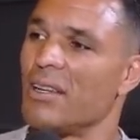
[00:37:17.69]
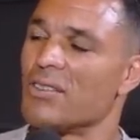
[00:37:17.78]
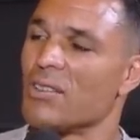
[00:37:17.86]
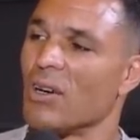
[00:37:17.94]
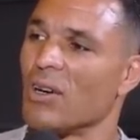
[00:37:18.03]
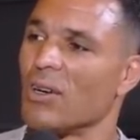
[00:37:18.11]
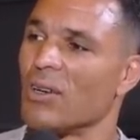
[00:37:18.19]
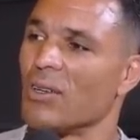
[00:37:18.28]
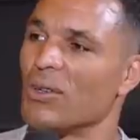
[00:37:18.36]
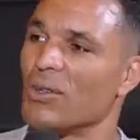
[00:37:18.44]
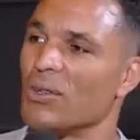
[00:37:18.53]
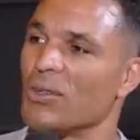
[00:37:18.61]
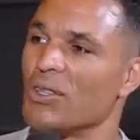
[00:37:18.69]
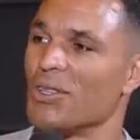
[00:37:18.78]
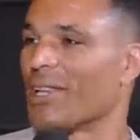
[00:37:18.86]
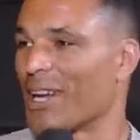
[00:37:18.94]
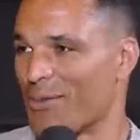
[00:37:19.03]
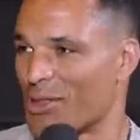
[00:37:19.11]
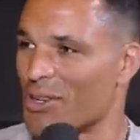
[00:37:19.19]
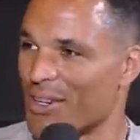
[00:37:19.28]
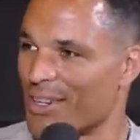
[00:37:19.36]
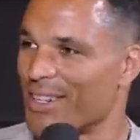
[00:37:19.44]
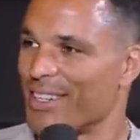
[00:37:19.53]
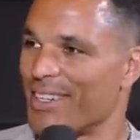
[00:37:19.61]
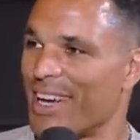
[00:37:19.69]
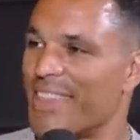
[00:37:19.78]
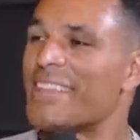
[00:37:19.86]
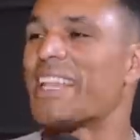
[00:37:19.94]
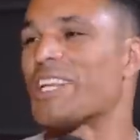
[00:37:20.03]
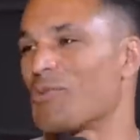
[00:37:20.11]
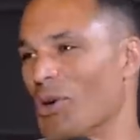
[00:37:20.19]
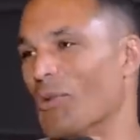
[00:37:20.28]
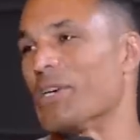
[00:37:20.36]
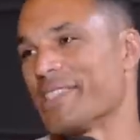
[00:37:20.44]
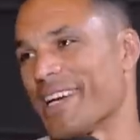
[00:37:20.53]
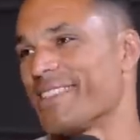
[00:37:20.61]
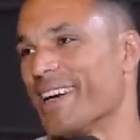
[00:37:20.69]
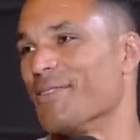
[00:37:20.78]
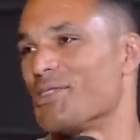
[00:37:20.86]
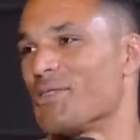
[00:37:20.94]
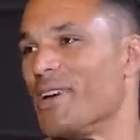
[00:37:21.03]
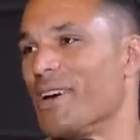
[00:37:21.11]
And so you like with your, I think that's where it was last night with